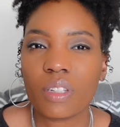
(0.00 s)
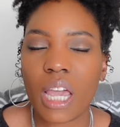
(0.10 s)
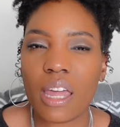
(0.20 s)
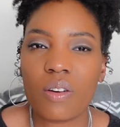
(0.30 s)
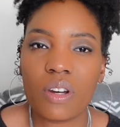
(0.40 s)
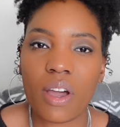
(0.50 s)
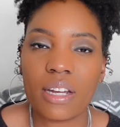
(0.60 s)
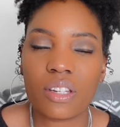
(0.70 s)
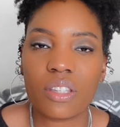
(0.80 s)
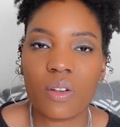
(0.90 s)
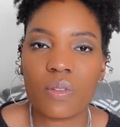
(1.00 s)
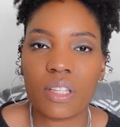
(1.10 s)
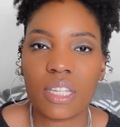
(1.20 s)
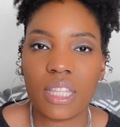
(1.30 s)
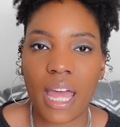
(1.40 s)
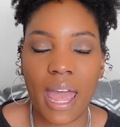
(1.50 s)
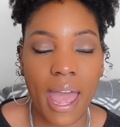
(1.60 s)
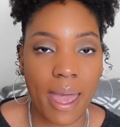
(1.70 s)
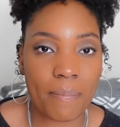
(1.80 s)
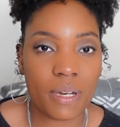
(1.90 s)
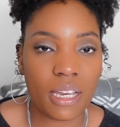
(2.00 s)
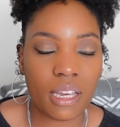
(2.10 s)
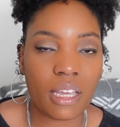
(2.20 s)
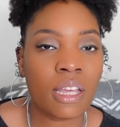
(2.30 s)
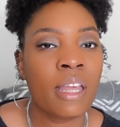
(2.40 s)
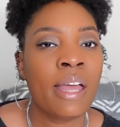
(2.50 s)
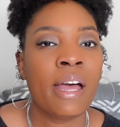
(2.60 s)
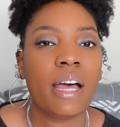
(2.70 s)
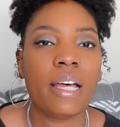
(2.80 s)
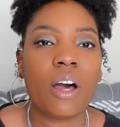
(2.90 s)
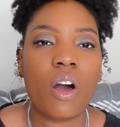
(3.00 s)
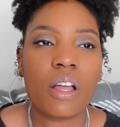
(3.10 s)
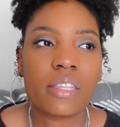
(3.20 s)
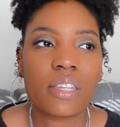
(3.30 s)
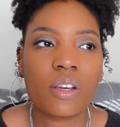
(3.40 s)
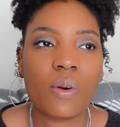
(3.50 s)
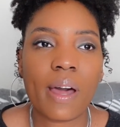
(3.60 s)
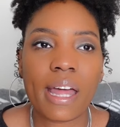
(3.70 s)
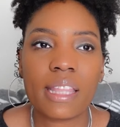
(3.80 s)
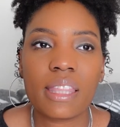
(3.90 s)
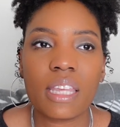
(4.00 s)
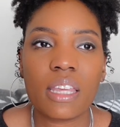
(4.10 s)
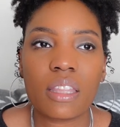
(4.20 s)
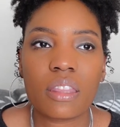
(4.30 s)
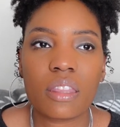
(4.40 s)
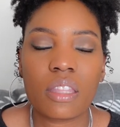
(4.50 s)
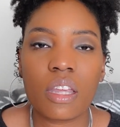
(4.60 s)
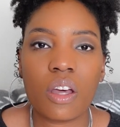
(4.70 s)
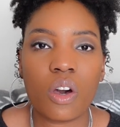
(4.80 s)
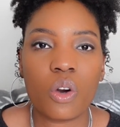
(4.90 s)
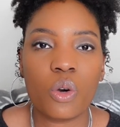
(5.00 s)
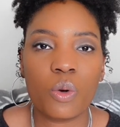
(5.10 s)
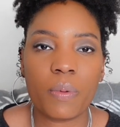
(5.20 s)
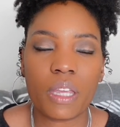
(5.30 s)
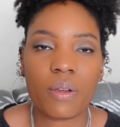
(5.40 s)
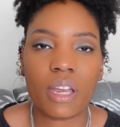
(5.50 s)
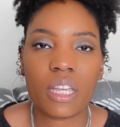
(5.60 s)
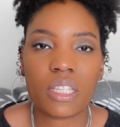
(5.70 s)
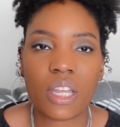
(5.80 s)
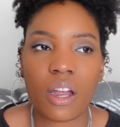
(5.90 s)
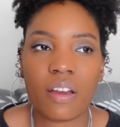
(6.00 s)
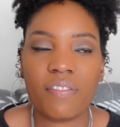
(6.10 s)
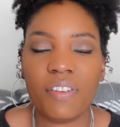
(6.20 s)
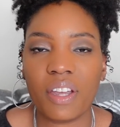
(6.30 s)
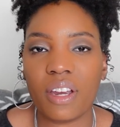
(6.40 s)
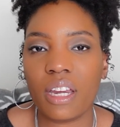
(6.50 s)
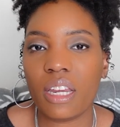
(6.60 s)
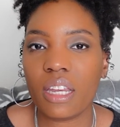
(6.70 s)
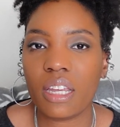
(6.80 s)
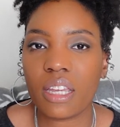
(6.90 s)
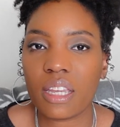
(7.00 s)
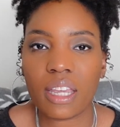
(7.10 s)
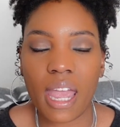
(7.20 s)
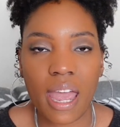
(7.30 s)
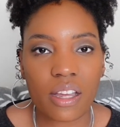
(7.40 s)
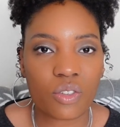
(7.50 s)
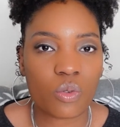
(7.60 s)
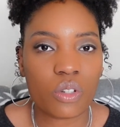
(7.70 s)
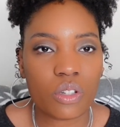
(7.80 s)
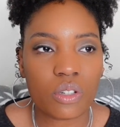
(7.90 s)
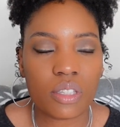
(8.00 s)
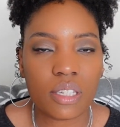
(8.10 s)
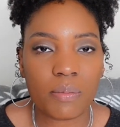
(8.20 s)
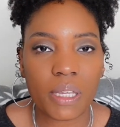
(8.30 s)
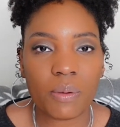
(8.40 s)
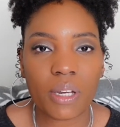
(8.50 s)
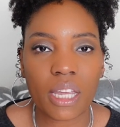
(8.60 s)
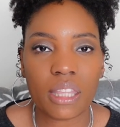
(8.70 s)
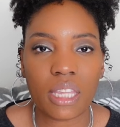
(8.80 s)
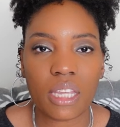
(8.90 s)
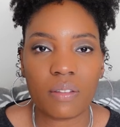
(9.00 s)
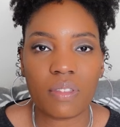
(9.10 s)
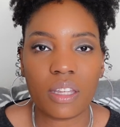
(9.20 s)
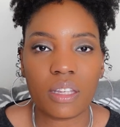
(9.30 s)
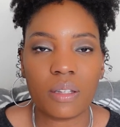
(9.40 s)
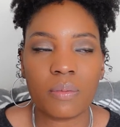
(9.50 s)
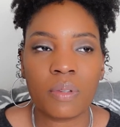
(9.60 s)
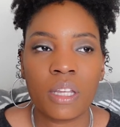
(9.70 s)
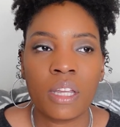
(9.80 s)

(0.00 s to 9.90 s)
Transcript: I don't know. I just don't see that happening. Also, I think hoop earrings are very casual to me when I think of them,